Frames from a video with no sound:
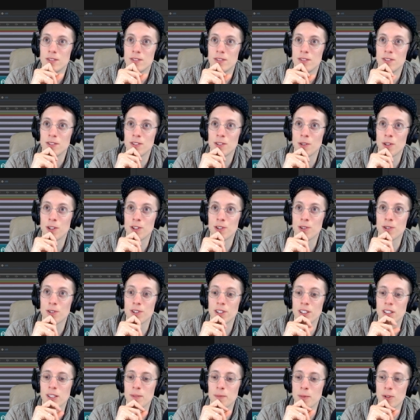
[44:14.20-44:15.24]
You are
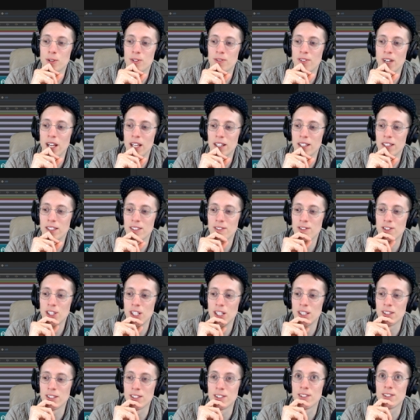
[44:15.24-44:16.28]
truly the most valiant of
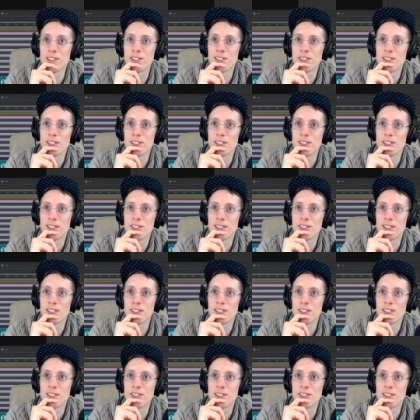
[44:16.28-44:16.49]
cheeses.